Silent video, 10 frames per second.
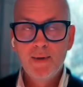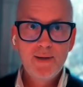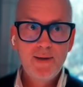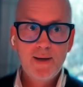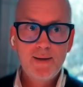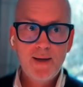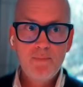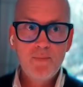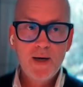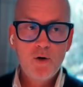I didn't
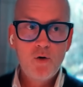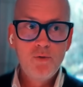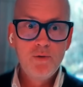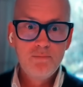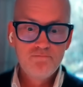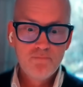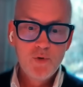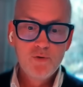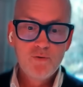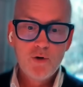get my own
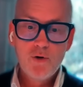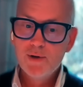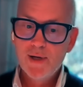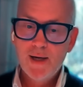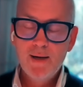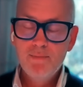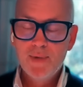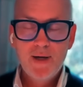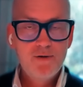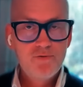computer for a long time.